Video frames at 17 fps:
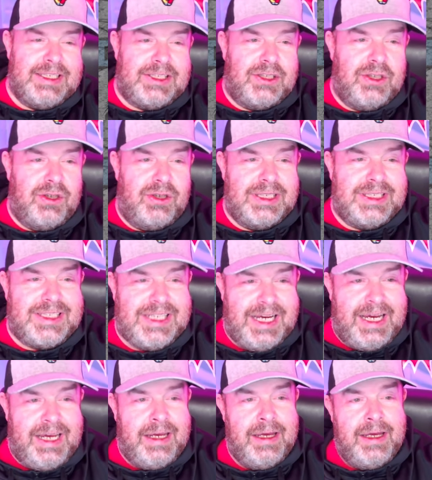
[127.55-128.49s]
so to
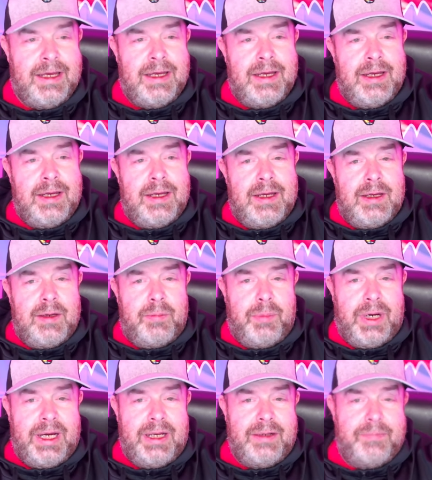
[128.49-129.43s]
say.
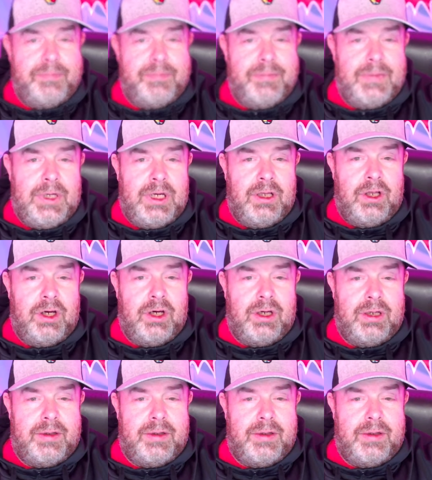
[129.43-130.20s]
But you look